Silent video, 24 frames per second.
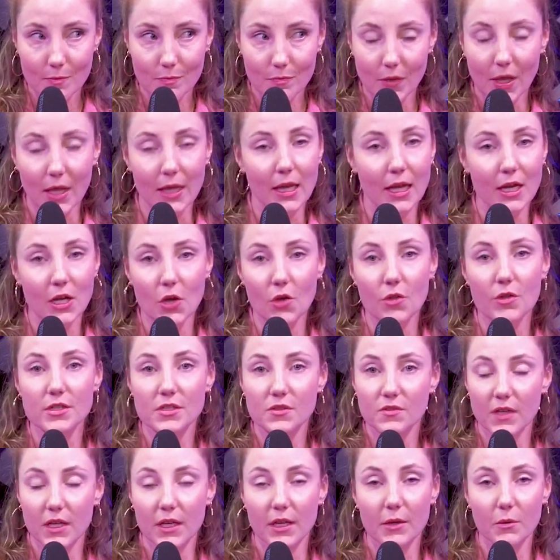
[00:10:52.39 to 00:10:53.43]
And I know this
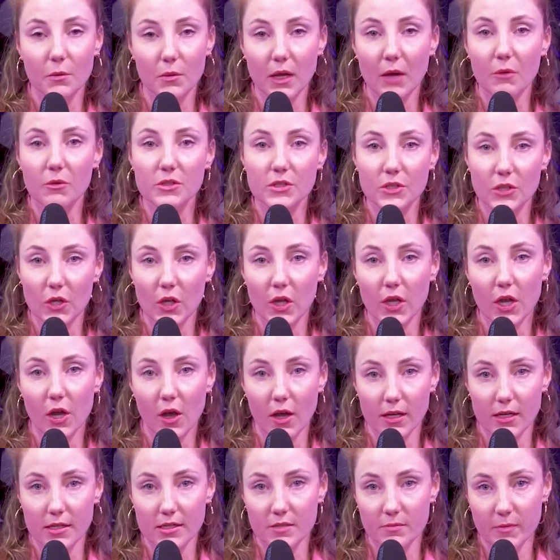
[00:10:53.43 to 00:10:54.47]
feeling. When I was early on
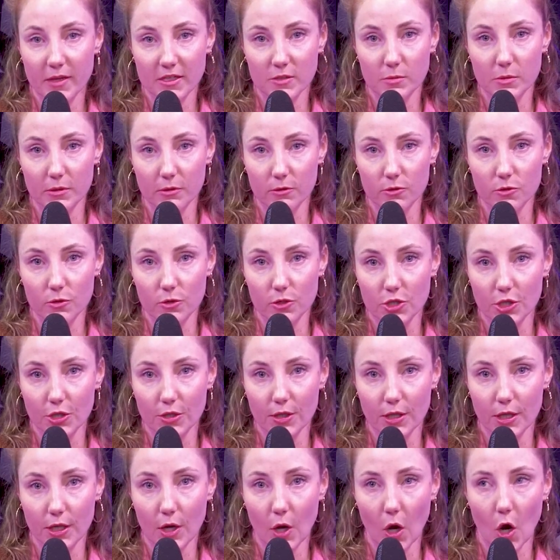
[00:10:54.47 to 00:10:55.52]
into my spiritual
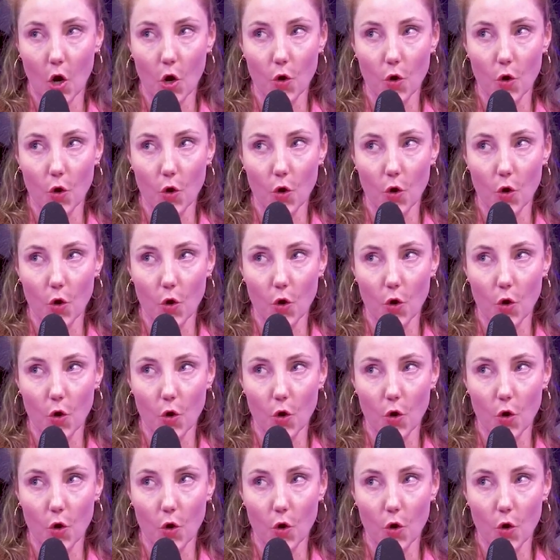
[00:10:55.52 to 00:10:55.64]
journey,